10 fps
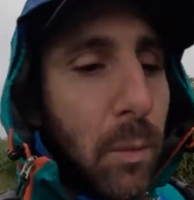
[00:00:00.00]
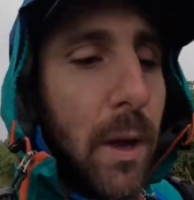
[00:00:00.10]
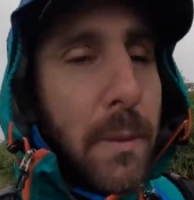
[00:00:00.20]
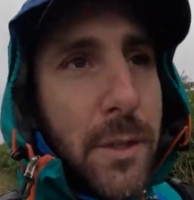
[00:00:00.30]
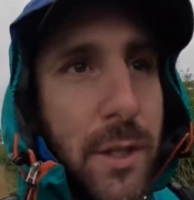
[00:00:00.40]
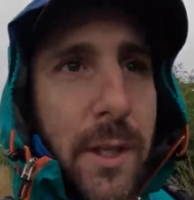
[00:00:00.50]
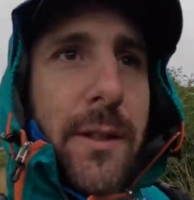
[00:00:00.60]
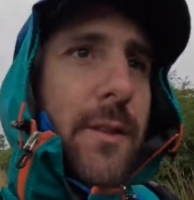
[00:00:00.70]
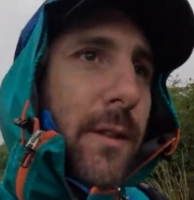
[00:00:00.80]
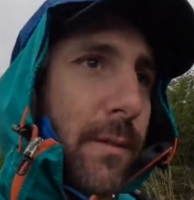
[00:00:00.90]
wear my
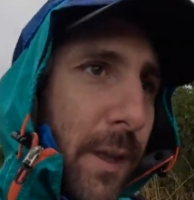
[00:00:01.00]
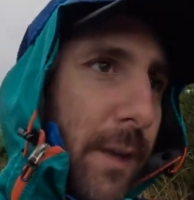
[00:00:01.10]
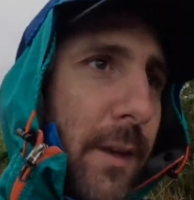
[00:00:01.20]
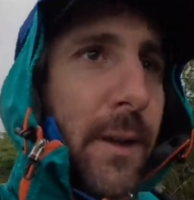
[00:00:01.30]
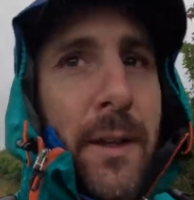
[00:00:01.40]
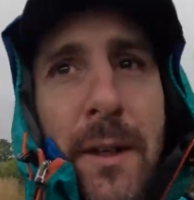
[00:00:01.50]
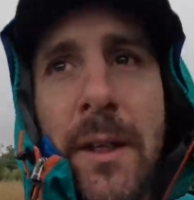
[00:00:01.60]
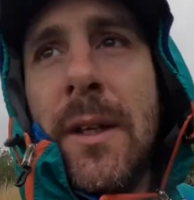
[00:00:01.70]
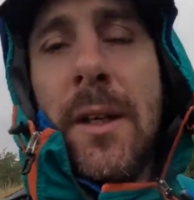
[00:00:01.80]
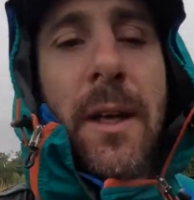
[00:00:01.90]
jeans, and then
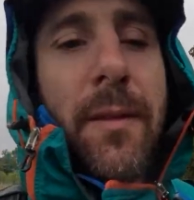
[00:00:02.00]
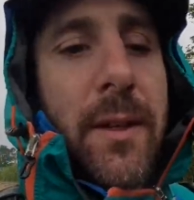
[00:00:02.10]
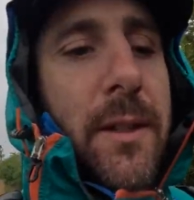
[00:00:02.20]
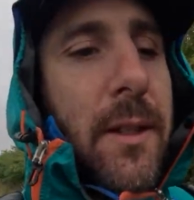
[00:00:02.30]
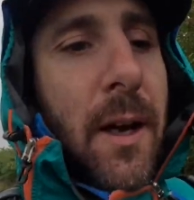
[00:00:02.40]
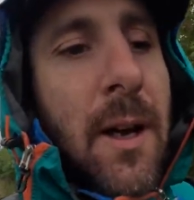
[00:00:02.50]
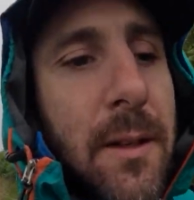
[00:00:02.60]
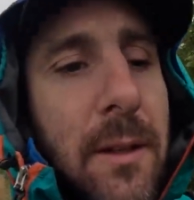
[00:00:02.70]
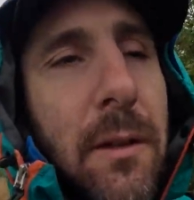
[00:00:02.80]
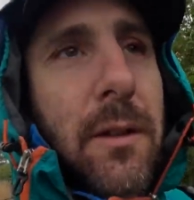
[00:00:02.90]
if it
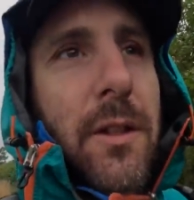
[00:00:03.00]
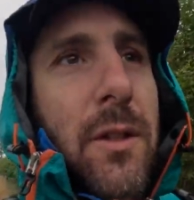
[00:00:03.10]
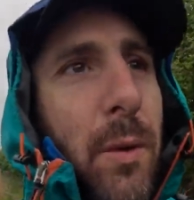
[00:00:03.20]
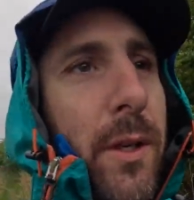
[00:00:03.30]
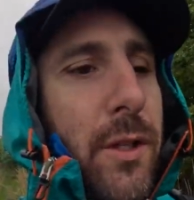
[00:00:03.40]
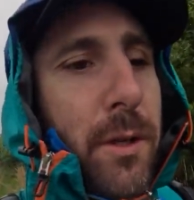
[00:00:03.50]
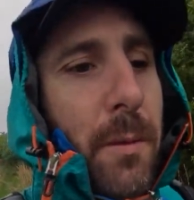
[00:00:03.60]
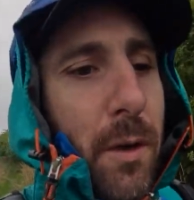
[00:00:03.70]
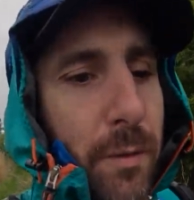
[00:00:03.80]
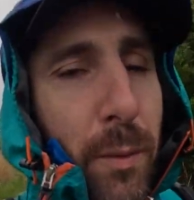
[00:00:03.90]
starts I'll just switch them
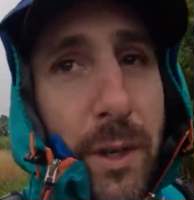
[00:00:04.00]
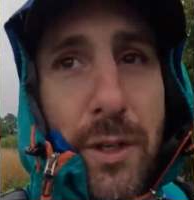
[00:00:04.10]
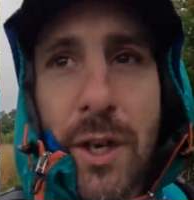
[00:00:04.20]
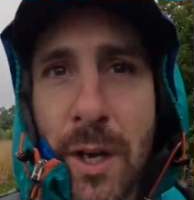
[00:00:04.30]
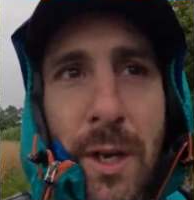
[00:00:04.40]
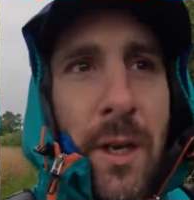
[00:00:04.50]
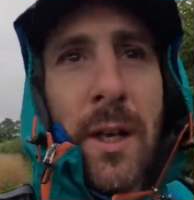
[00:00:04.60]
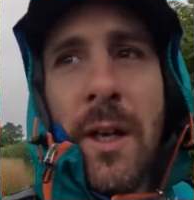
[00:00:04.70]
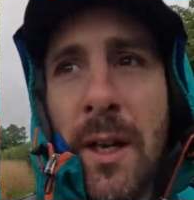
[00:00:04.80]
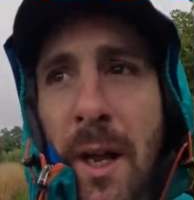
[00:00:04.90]
over, which
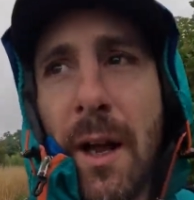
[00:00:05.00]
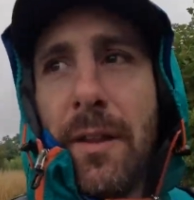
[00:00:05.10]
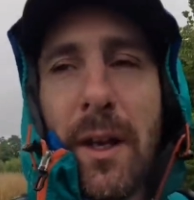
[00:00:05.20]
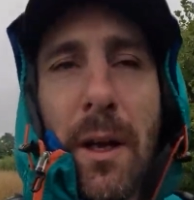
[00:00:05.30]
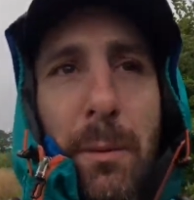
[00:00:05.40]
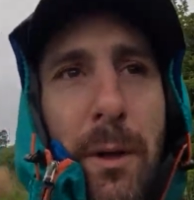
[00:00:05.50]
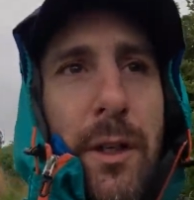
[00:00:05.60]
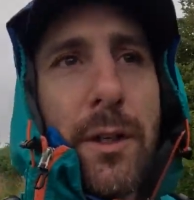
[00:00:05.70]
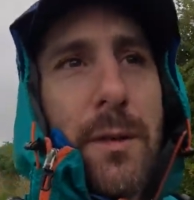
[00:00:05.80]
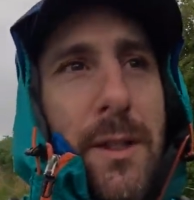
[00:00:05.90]
I think I'm going to
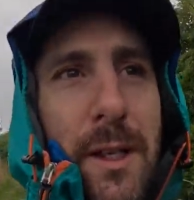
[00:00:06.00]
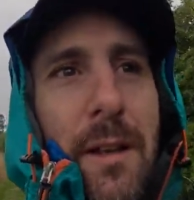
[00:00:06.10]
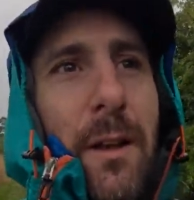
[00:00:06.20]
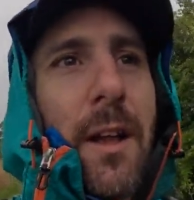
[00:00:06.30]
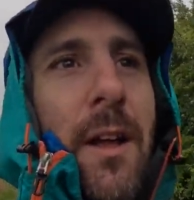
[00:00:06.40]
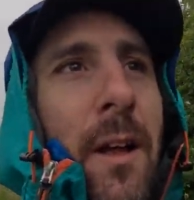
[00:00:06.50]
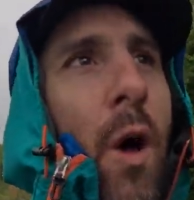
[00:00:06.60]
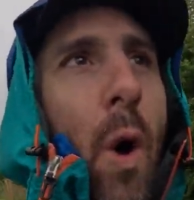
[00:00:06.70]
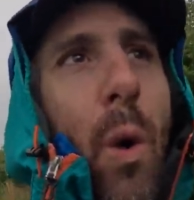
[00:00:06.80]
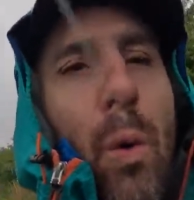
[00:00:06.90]
do. There's a little
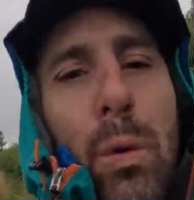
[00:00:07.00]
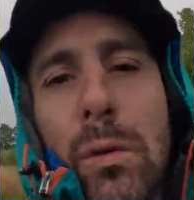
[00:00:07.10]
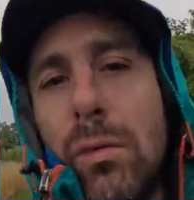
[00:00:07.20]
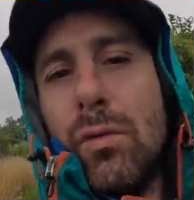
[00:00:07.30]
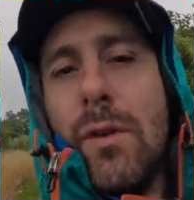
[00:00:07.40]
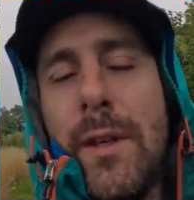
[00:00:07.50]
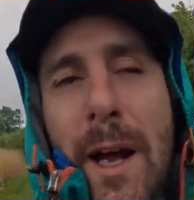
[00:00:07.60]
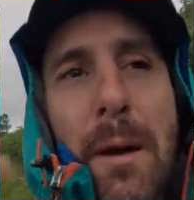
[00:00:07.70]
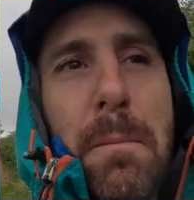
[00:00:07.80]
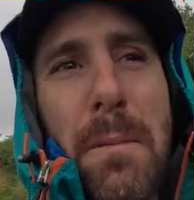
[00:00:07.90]
old
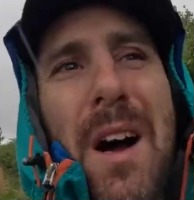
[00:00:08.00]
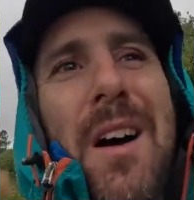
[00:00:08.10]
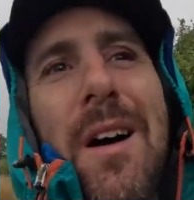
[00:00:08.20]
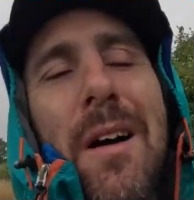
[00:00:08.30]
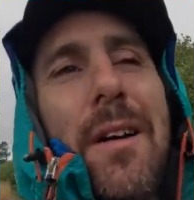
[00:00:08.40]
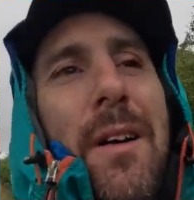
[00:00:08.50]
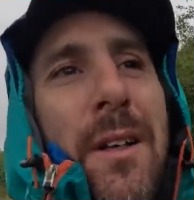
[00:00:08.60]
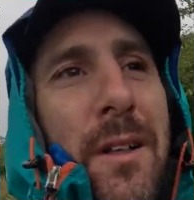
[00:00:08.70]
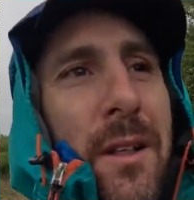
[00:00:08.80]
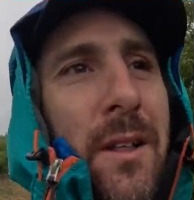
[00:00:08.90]
rundown barn
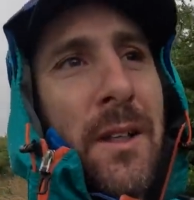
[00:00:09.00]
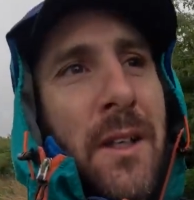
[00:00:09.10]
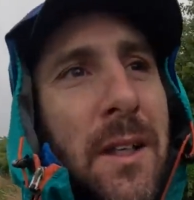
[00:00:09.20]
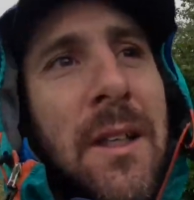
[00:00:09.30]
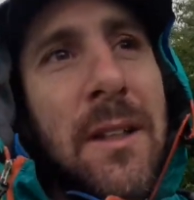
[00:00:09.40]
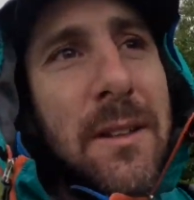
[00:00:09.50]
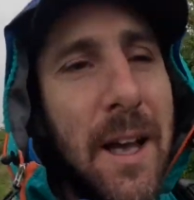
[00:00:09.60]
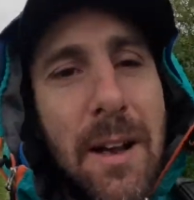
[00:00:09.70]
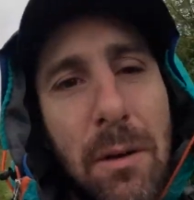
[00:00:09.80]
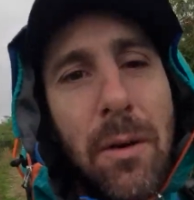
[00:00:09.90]

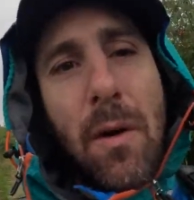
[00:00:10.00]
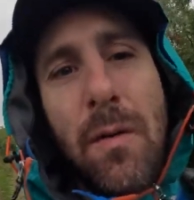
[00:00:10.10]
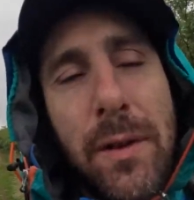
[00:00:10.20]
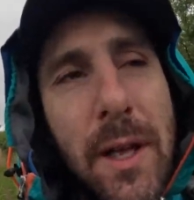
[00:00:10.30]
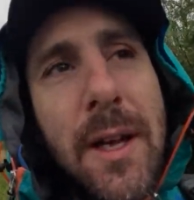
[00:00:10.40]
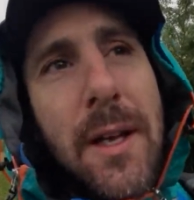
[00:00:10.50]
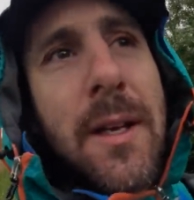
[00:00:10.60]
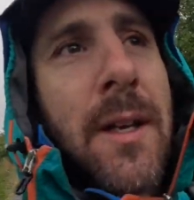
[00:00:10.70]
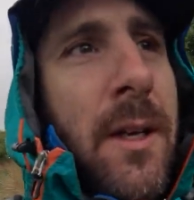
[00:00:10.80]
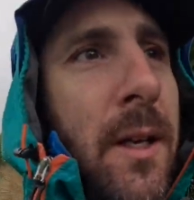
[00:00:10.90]
down over there,
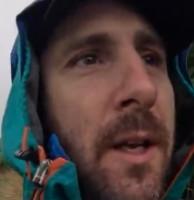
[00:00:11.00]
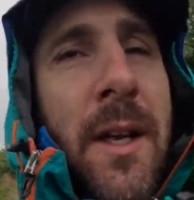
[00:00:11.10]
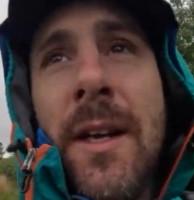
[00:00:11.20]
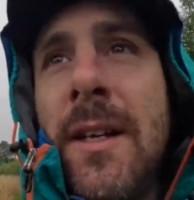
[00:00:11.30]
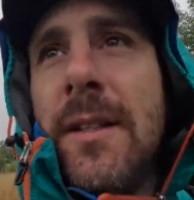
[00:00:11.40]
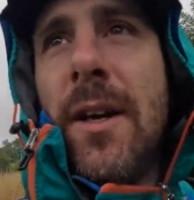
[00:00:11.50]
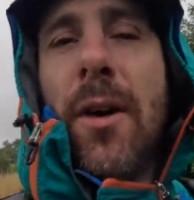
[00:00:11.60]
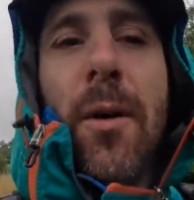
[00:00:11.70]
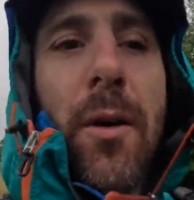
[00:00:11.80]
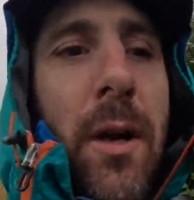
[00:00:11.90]

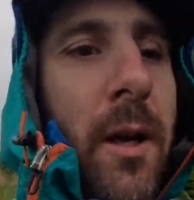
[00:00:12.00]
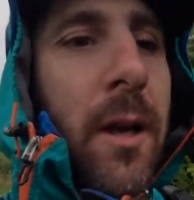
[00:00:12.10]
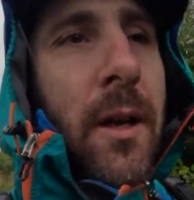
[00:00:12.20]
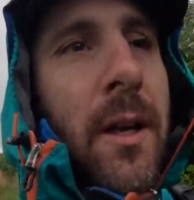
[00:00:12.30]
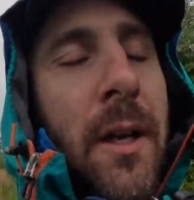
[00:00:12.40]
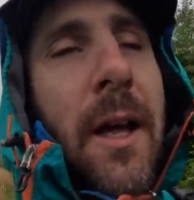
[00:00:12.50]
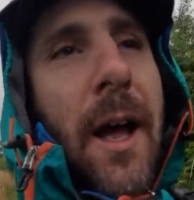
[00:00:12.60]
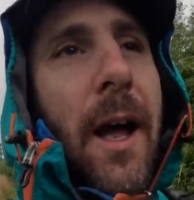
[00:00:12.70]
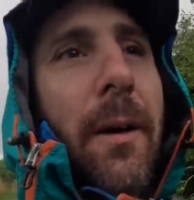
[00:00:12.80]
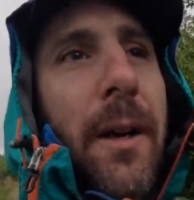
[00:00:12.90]
so
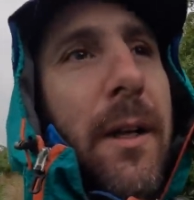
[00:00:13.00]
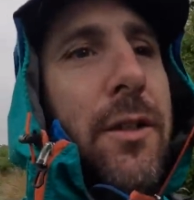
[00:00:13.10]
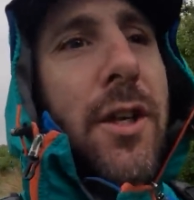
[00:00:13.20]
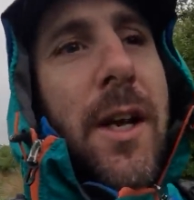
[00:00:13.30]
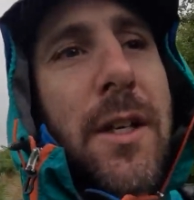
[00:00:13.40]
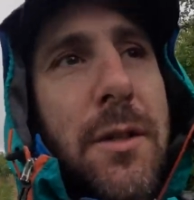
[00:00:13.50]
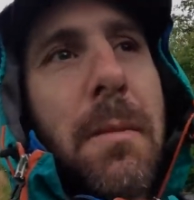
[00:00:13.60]
I'm gonna change